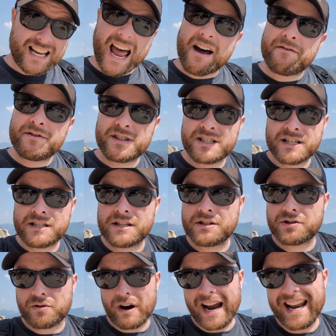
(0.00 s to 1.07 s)
Ephesus is
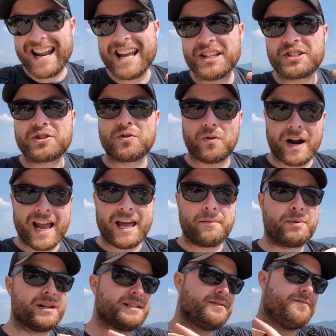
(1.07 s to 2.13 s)
great, it's grand,
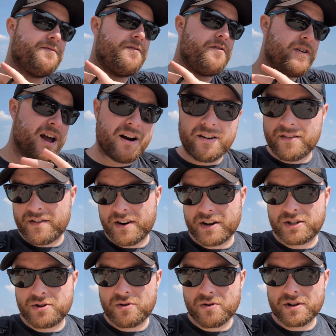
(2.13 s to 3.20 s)
but it's very, very
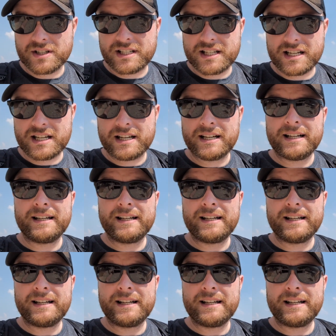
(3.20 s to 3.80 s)
touristy.